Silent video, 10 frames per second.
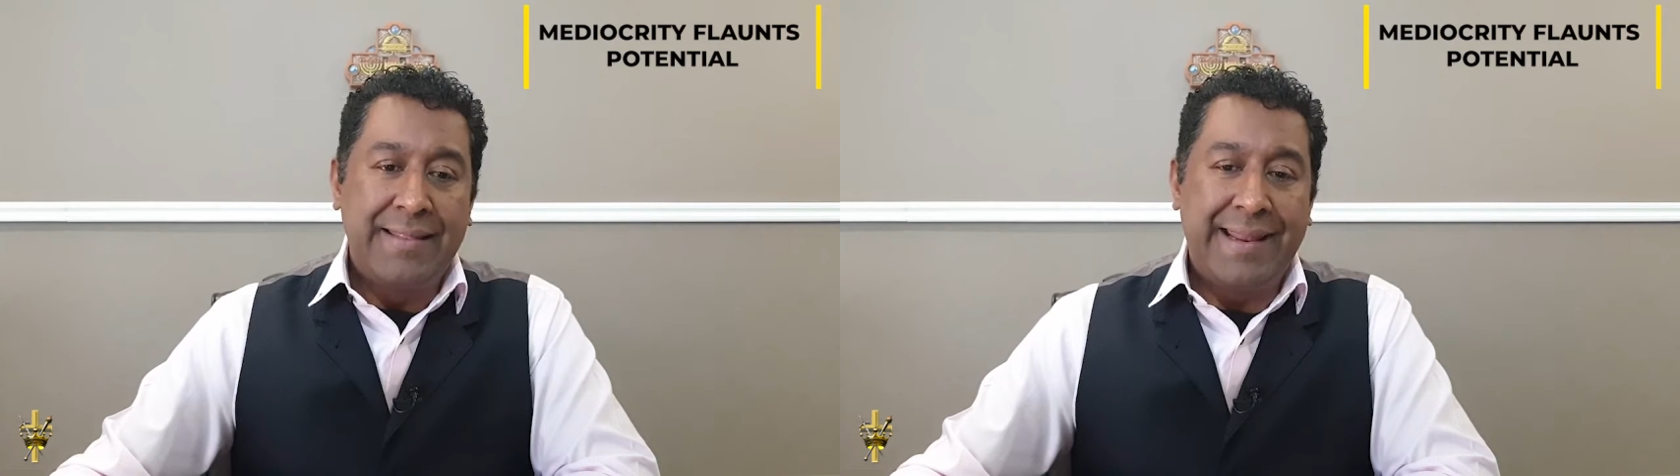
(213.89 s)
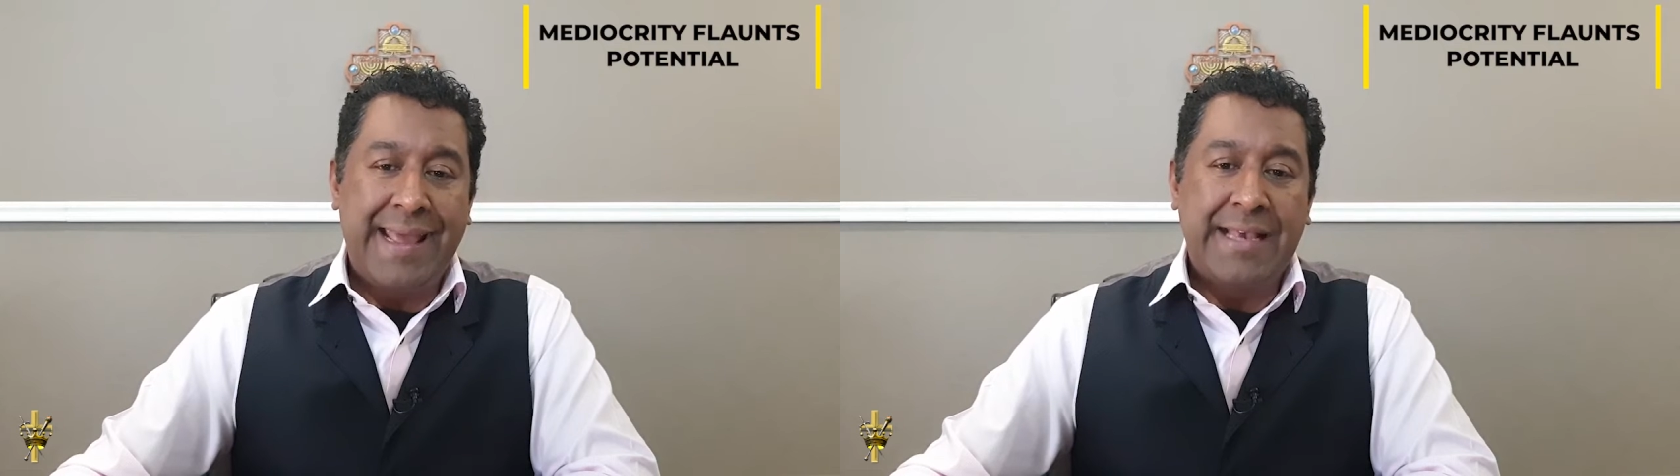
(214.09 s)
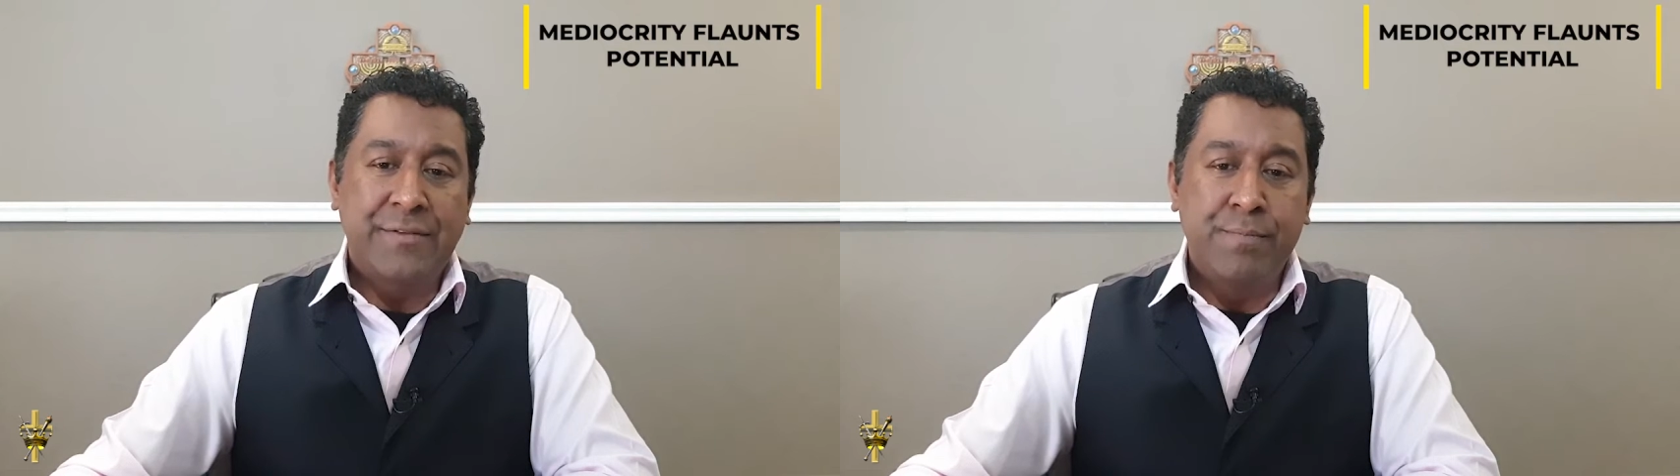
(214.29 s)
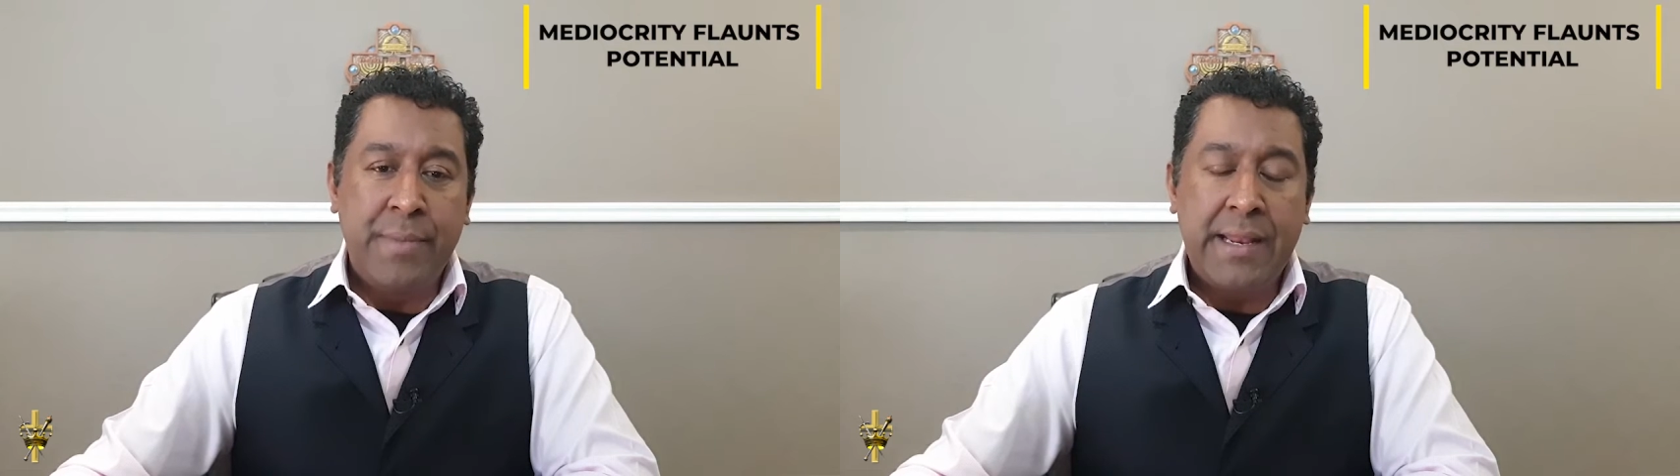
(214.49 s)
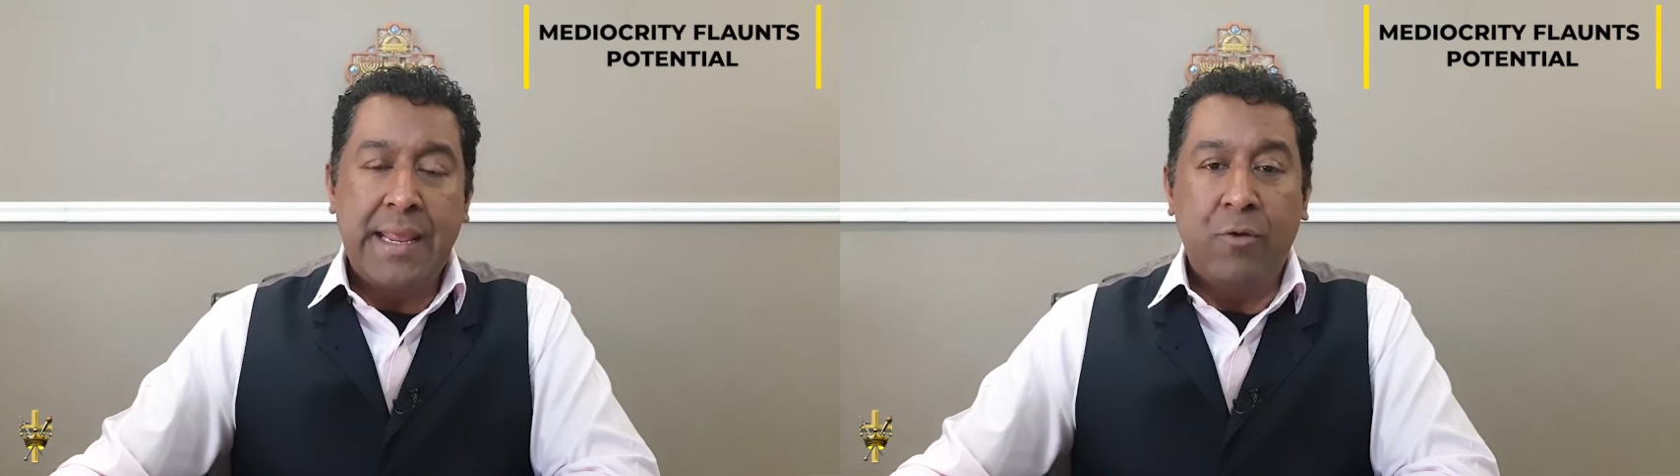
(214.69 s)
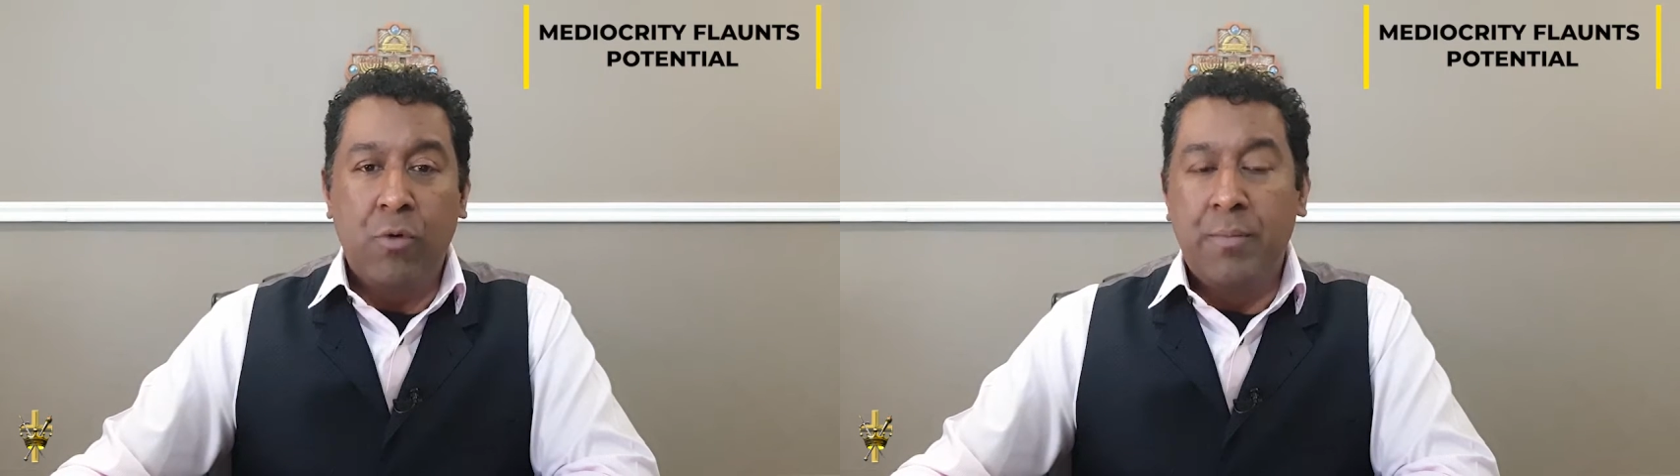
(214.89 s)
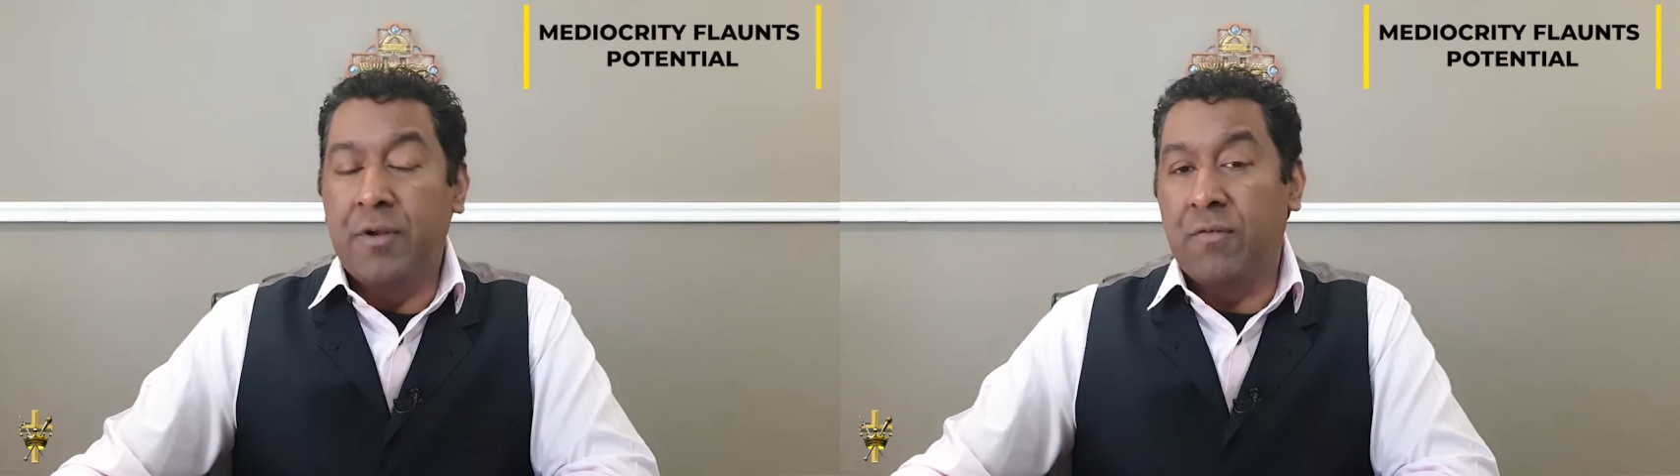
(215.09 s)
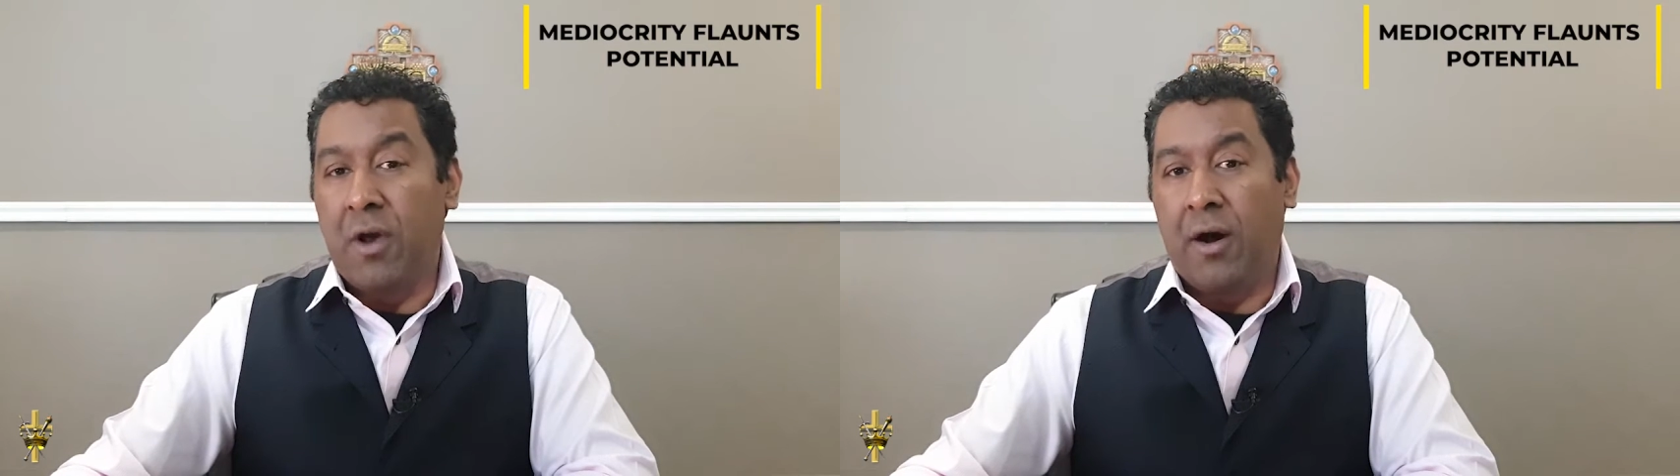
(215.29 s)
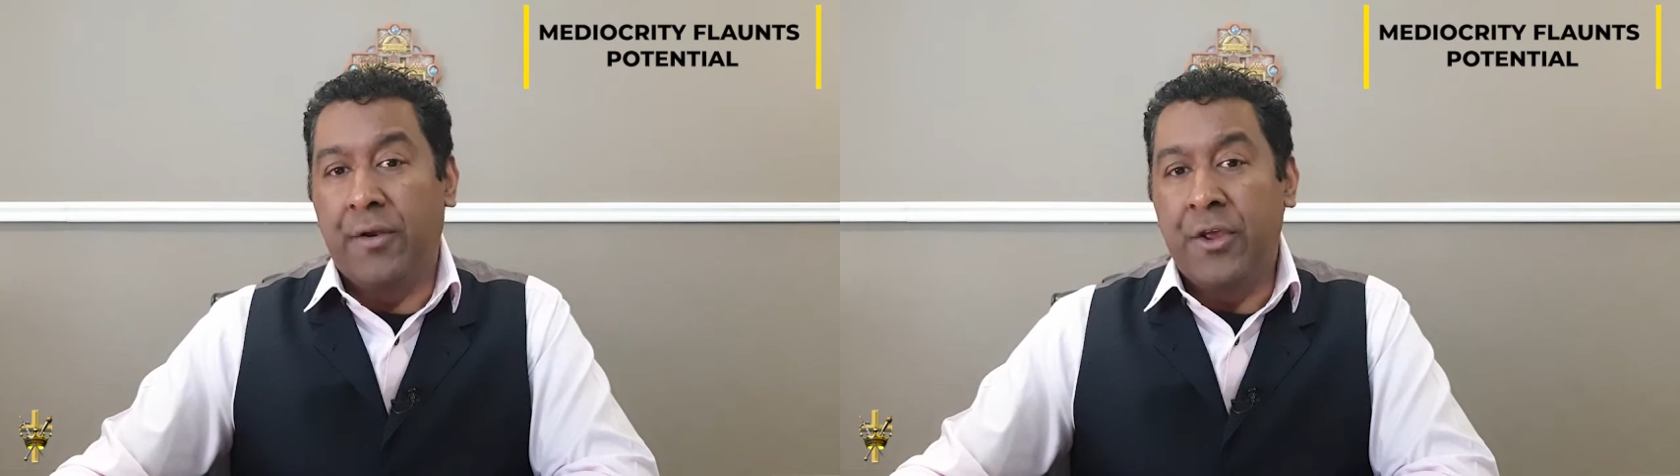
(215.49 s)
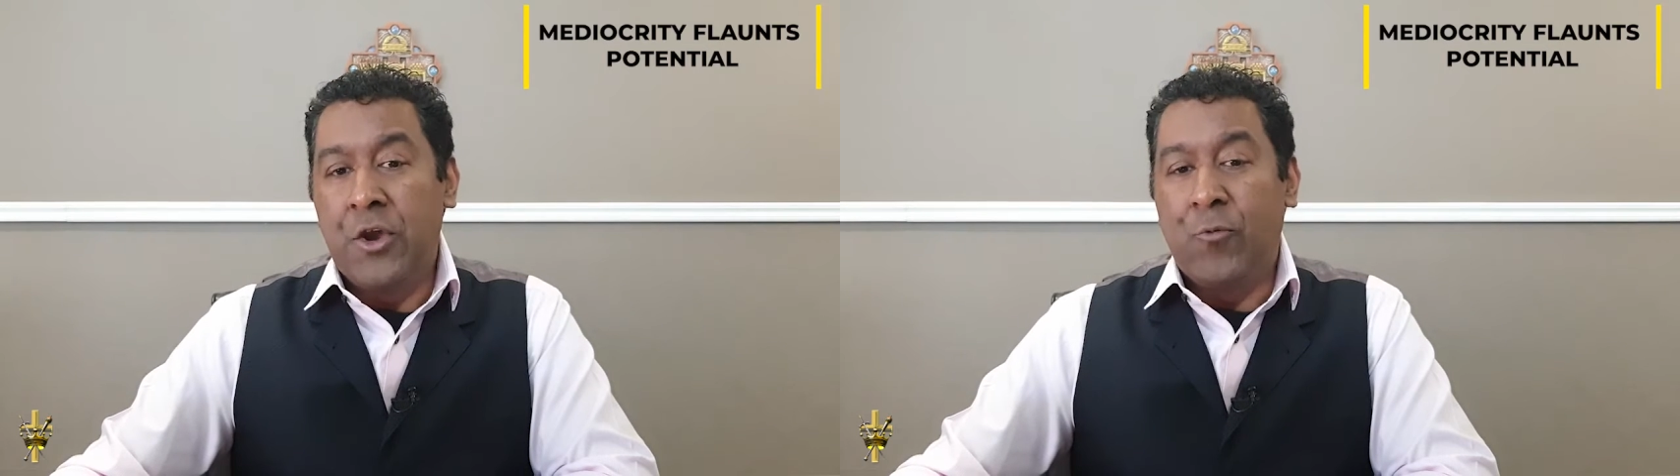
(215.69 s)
that as men and women of God,